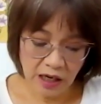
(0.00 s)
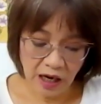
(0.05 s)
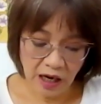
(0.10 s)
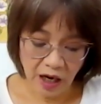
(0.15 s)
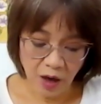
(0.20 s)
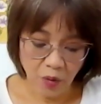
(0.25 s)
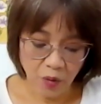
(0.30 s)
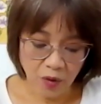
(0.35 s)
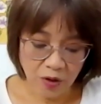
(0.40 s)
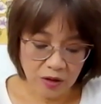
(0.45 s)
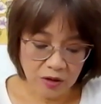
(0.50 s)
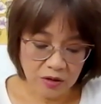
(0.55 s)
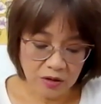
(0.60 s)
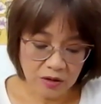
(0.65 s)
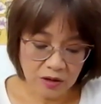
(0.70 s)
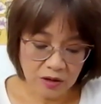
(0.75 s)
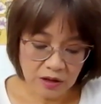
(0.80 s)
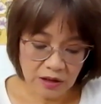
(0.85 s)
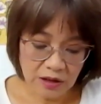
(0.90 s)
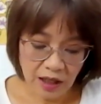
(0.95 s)
I
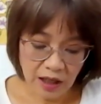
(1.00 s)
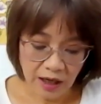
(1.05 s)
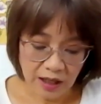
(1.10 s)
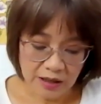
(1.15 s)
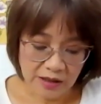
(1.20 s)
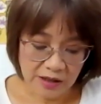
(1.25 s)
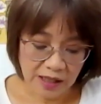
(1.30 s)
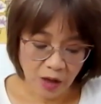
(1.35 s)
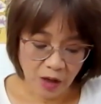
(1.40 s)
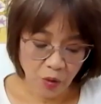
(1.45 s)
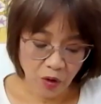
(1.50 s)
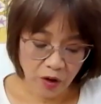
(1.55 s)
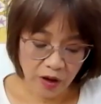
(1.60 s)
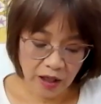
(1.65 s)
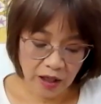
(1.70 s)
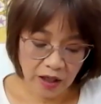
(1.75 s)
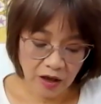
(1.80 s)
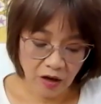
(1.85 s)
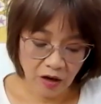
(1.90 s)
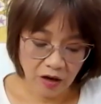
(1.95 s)
will start
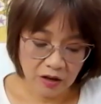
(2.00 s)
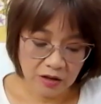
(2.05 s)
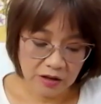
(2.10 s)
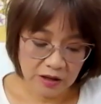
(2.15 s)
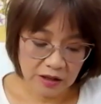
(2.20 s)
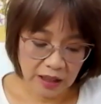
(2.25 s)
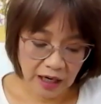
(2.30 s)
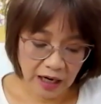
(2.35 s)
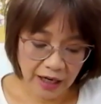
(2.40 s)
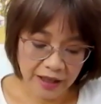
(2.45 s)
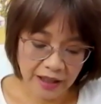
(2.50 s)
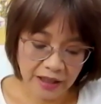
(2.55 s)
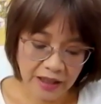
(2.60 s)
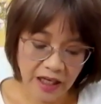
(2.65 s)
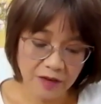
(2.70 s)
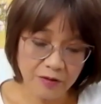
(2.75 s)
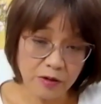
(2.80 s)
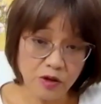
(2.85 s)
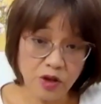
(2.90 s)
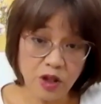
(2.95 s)
working on the Art and
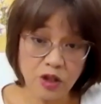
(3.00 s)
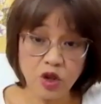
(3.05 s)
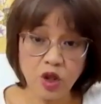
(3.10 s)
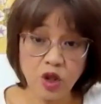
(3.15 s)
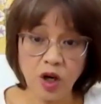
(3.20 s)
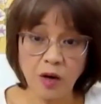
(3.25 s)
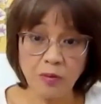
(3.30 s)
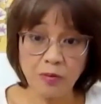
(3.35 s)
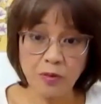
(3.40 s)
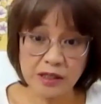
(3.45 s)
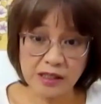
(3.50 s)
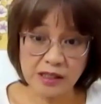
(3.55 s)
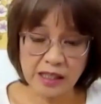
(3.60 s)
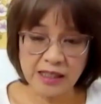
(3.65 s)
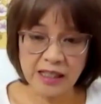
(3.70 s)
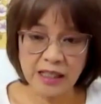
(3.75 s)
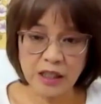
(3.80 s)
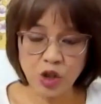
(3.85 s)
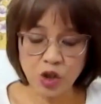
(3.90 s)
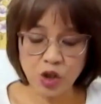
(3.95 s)
Life of Joshua
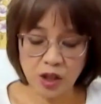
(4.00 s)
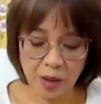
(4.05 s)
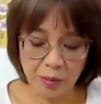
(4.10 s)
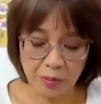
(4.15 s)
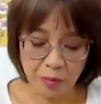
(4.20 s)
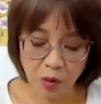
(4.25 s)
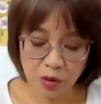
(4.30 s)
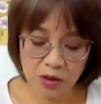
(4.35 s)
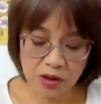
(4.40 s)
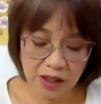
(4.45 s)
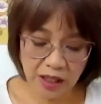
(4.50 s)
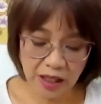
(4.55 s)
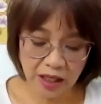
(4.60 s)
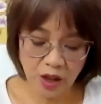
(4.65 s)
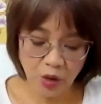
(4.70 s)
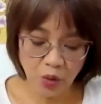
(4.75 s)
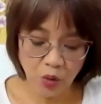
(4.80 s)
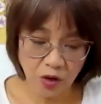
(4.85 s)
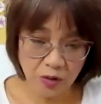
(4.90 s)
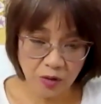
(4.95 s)
presentation, and most
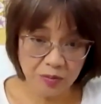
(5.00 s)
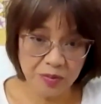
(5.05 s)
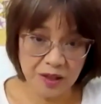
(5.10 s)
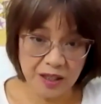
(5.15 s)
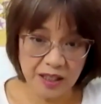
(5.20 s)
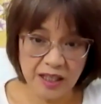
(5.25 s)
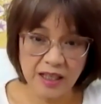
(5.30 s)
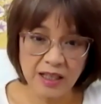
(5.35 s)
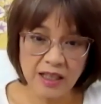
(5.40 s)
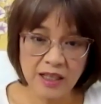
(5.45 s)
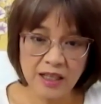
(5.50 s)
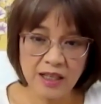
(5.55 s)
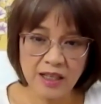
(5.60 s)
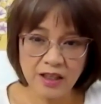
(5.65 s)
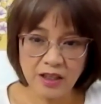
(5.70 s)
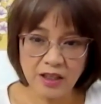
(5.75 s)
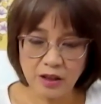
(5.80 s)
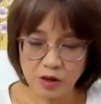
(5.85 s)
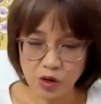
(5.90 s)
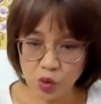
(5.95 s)
likely would be
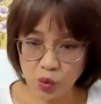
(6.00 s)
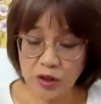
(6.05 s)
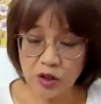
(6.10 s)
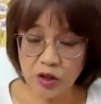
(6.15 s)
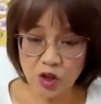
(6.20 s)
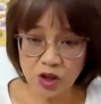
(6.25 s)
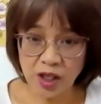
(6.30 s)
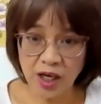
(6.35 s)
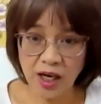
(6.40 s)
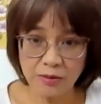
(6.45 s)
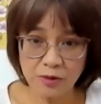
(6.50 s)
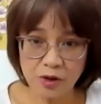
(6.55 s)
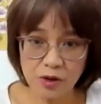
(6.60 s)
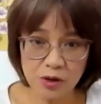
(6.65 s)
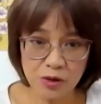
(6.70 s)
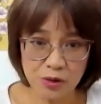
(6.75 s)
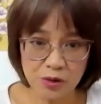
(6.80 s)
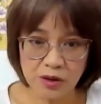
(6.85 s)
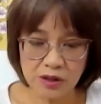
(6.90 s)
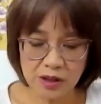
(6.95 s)
switch time
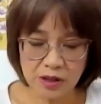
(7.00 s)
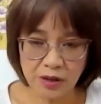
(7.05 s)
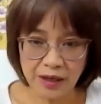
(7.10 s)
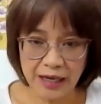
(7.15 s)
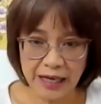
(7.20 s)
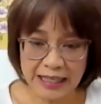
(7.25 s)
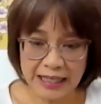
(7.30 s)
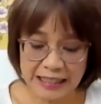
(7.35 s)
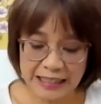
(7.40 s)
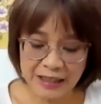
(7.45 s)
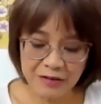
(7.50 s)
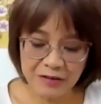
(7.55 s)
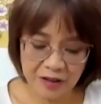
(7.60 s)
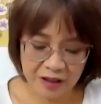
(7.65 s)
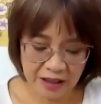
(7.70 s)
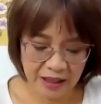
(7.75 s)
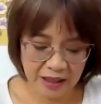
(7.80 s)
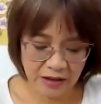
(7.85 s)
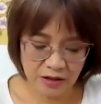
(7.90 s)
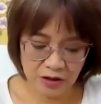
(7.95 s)
to an
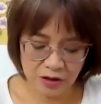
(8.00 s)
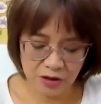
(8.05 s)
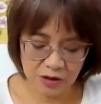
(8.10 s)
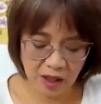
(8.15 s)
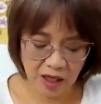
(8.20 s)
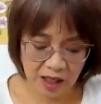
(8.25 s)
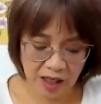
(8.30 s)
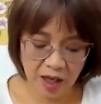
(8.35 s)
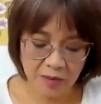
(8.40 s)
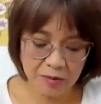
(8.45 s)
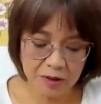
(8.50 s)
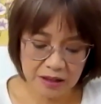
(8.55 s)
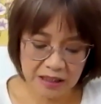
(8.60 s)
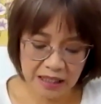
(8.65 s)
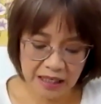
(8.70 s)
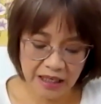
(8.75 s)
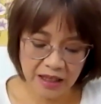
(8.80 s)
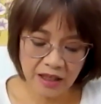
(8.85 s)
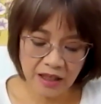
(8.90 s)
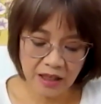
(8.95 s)
evening to
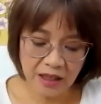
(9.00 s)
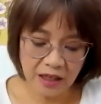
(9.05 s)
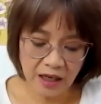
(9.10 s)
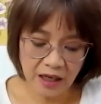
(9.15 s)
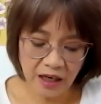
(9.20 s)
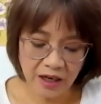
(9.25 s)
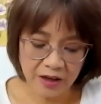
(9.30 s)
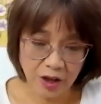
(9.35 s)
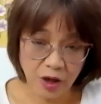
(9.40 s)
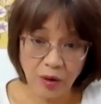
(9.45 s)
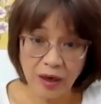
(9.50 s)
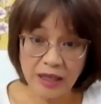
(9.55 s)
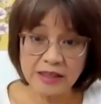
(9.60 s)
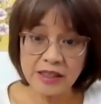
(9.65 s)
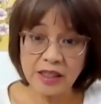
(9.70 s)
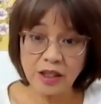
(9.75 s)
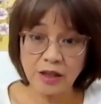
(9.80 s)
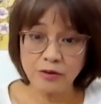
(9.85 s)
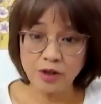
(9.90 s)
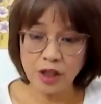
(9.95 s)
accommodate the
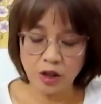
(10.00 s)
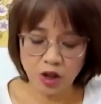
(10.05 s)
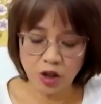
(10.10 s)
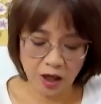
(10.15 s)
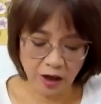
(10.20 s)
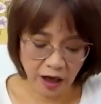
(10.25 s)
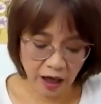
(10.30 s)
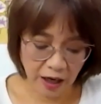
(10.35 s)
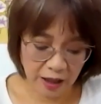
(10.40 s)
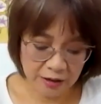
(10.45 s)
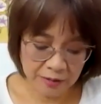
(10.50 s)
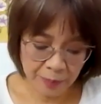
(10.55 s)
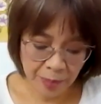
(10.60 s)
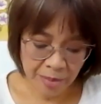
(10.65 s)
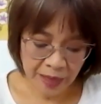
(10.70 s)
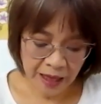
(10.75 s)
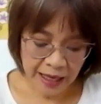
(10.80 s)
grandson of Zhao Xiao'an.